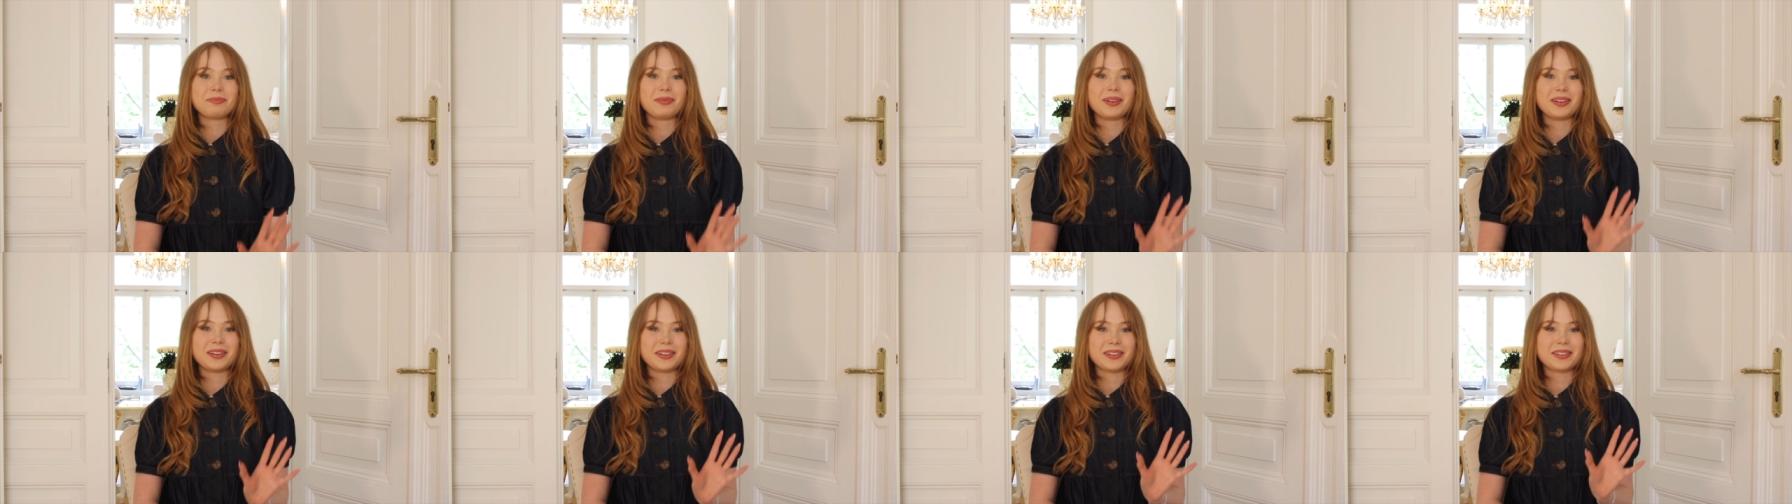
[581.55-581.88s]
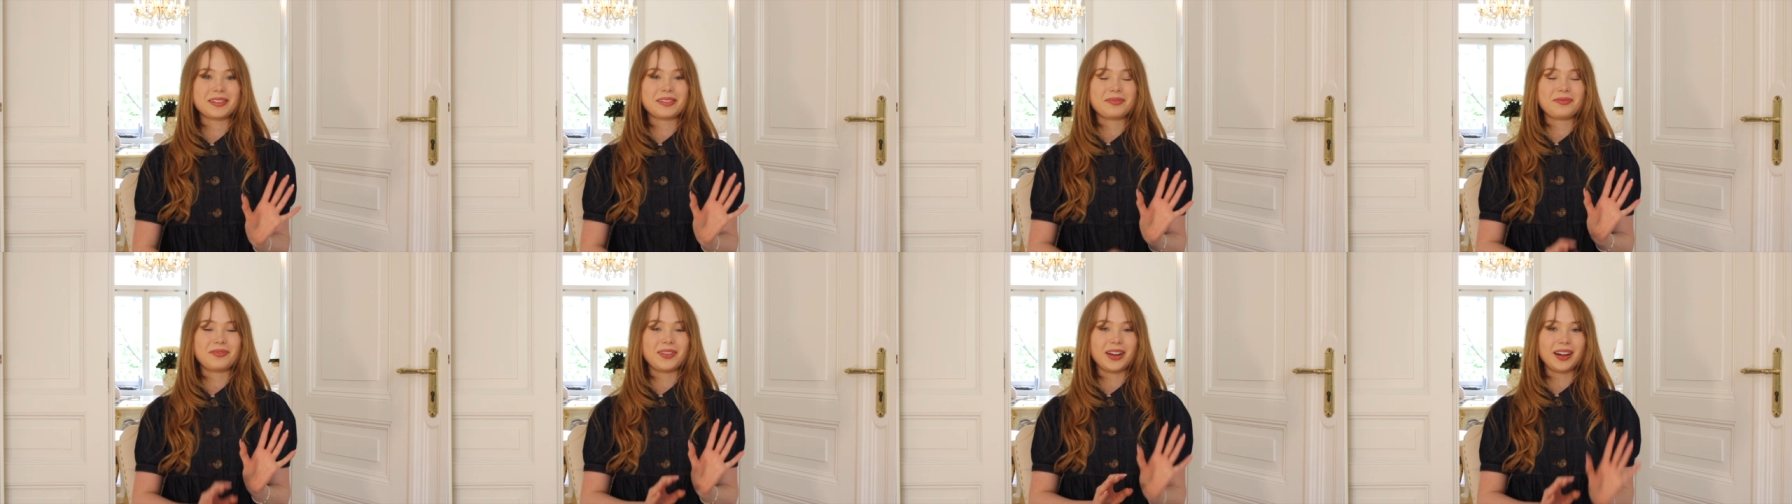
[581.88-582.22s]
but I
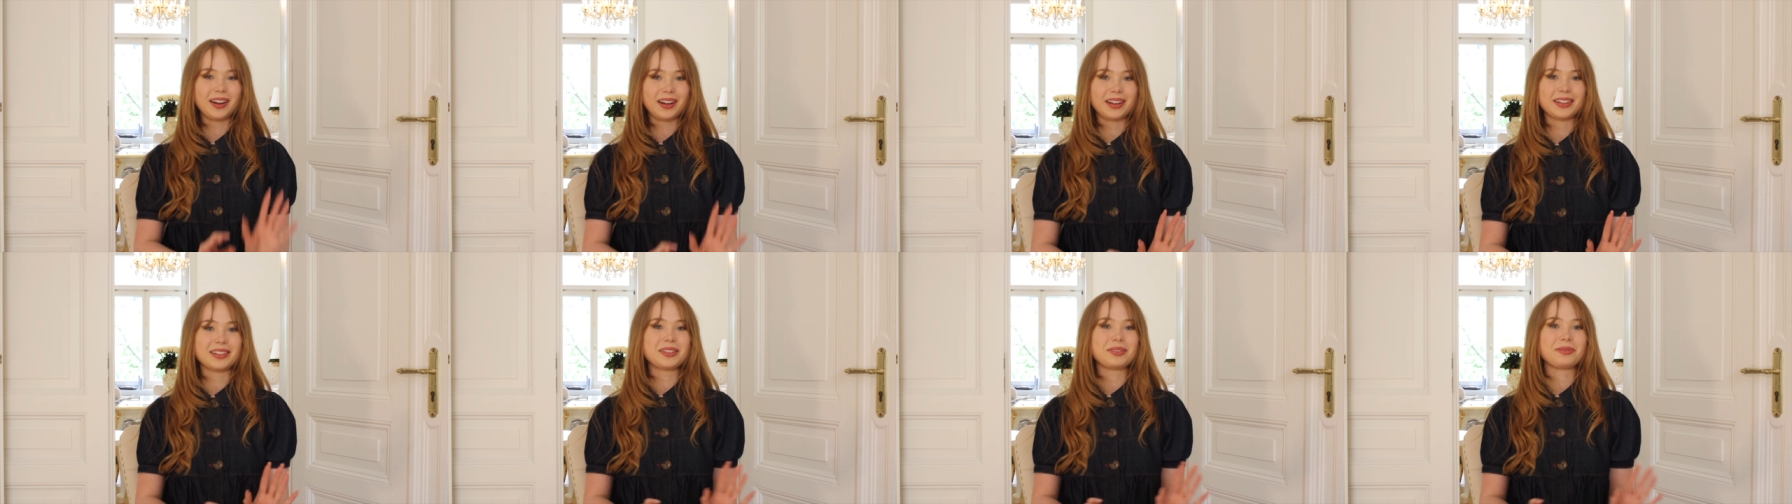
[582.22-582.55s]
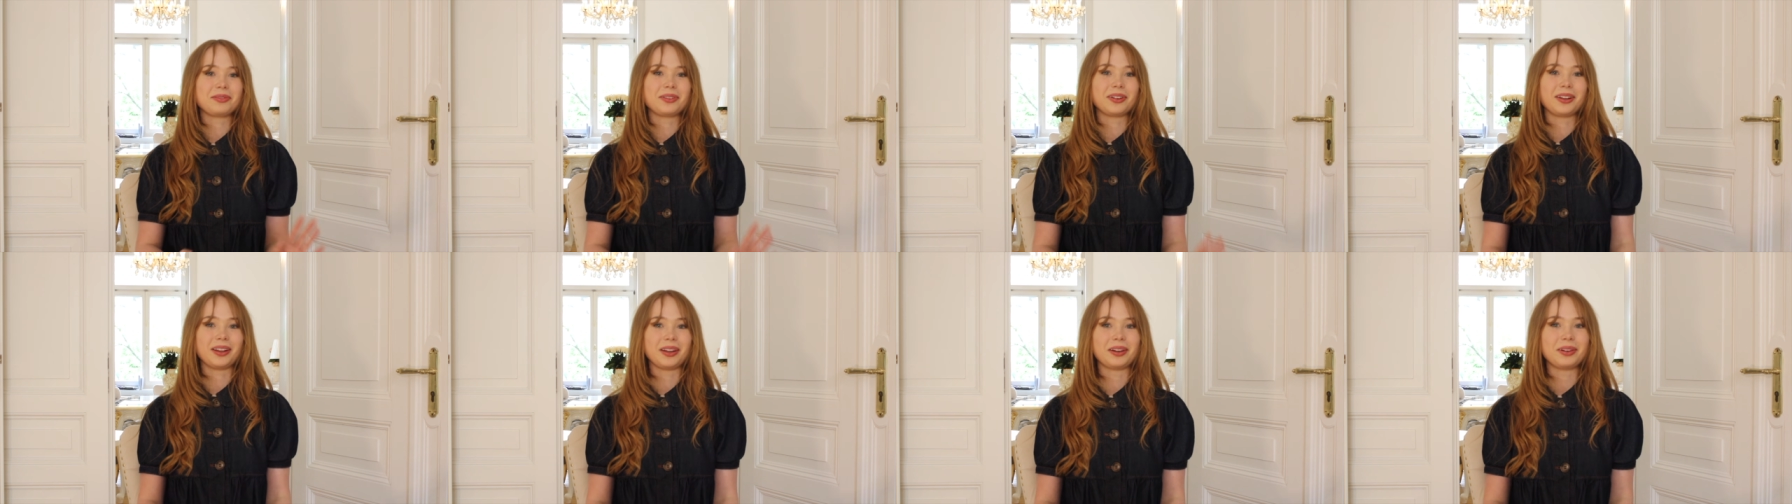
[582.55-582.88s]
think it's
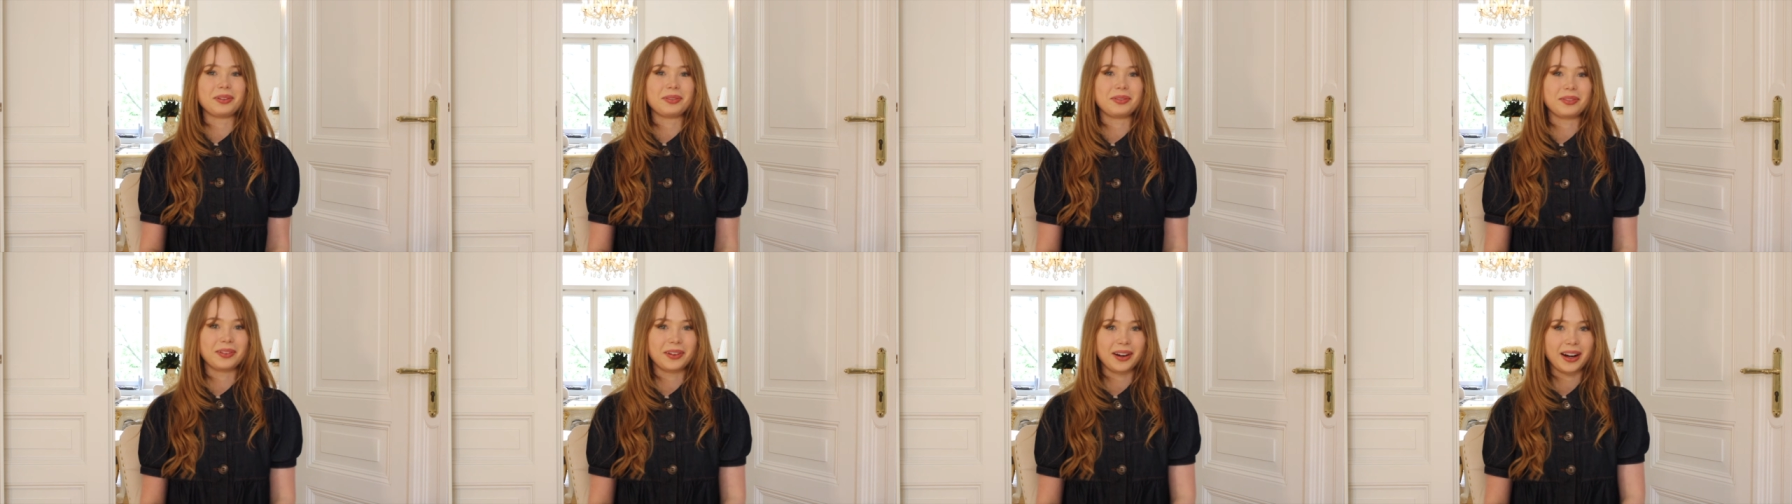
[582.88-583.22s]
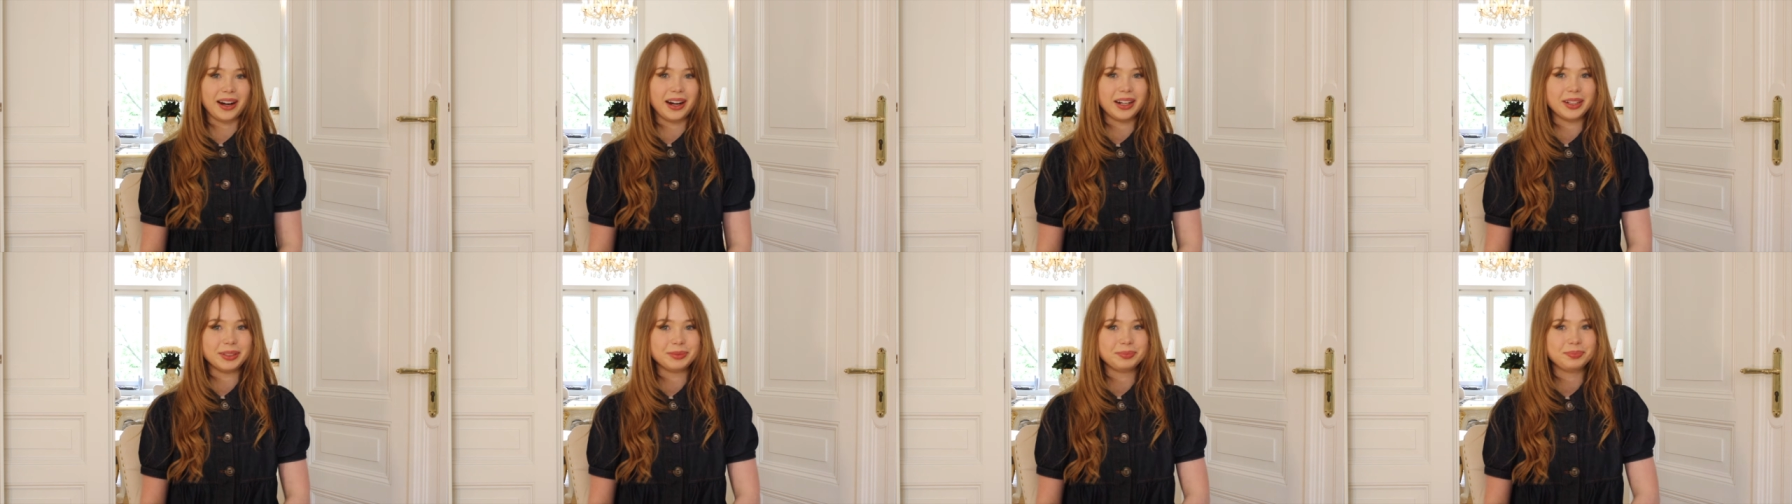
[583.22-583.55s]
really
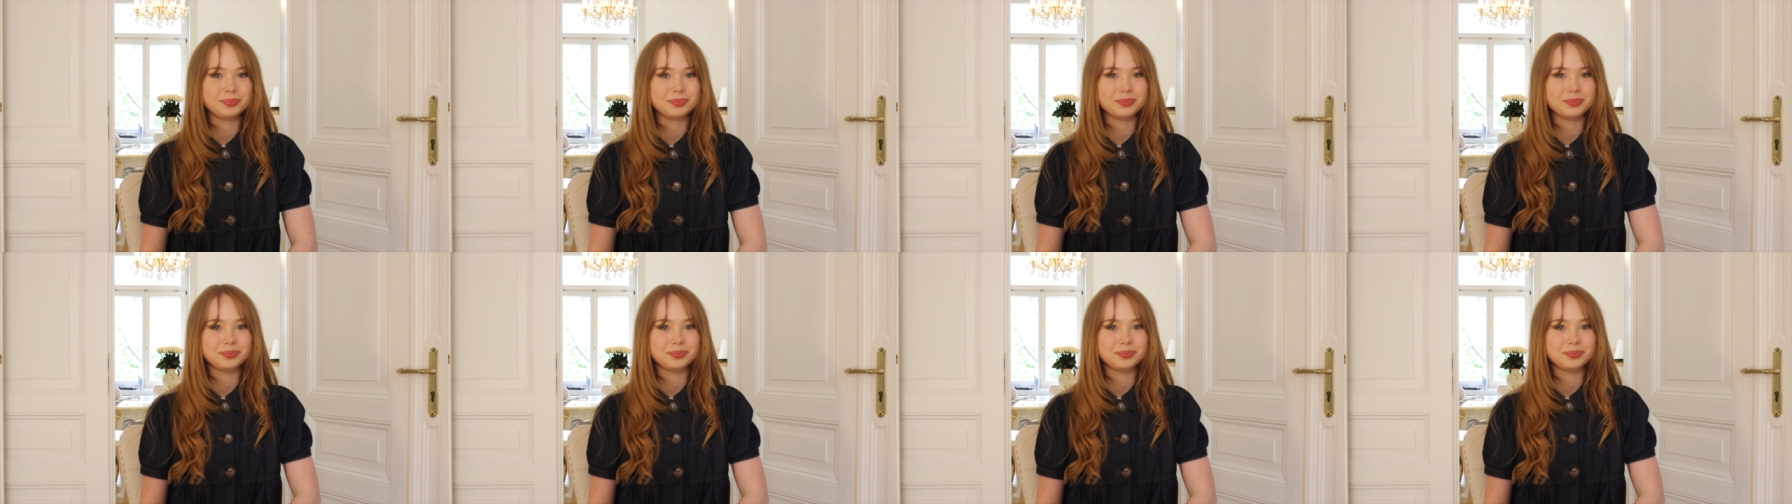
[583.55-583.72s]
rare.